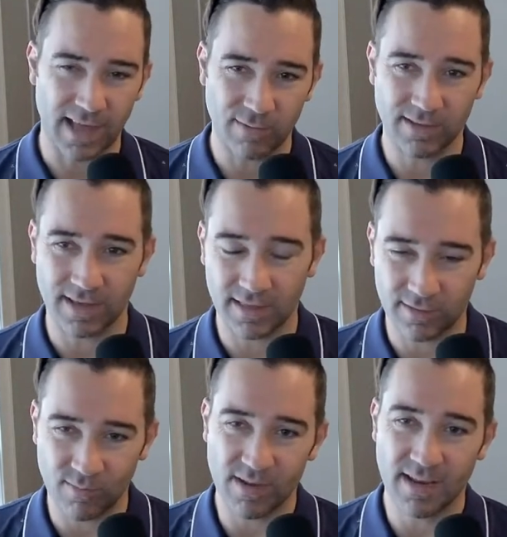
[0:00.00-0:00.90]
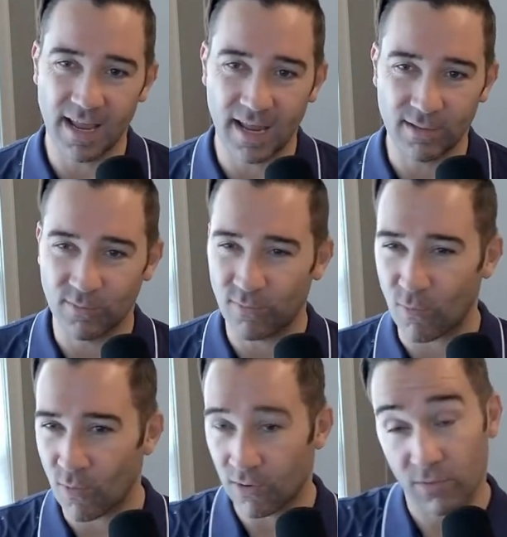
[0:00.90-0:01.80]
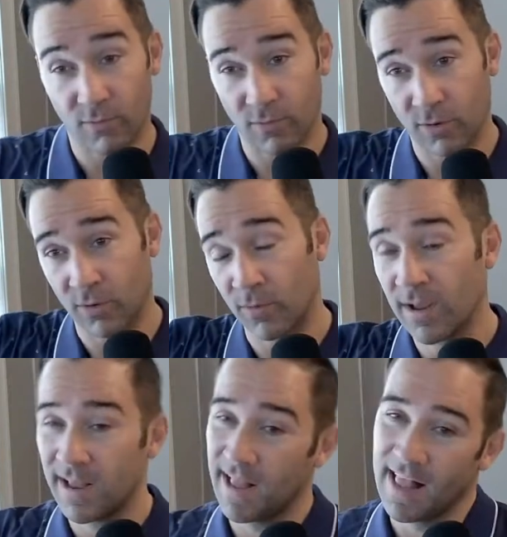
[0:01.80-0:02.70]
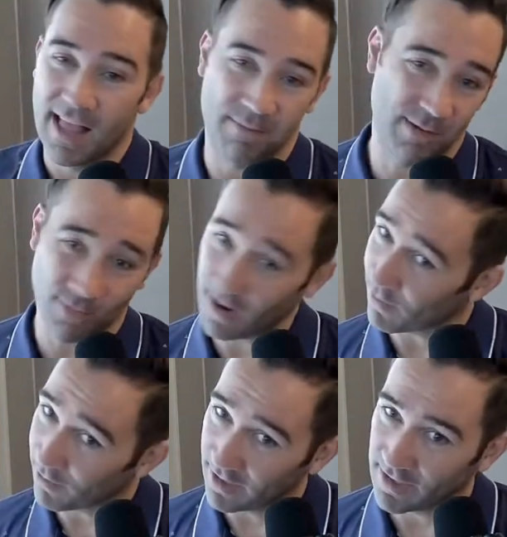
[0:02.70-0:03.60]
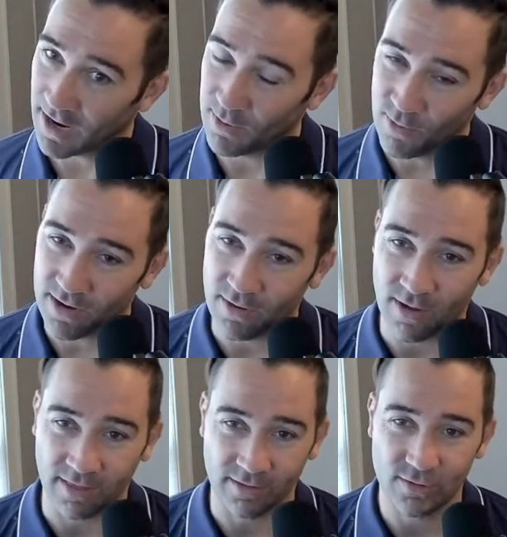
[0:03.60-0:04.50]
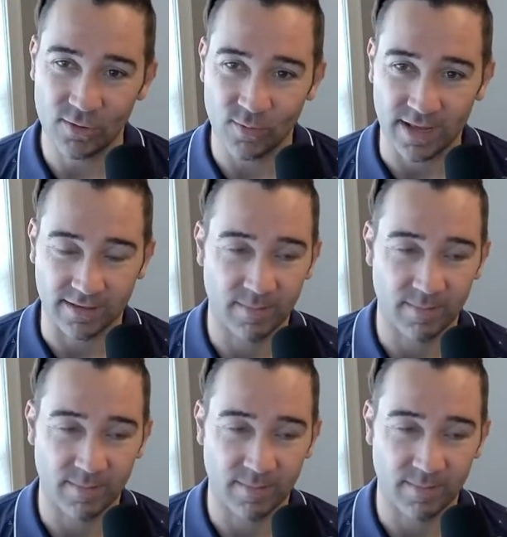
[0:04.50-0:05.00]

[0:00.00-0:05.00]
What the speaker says: I would say this would be days 4 through, we're on a really tight window on this 2 weeks.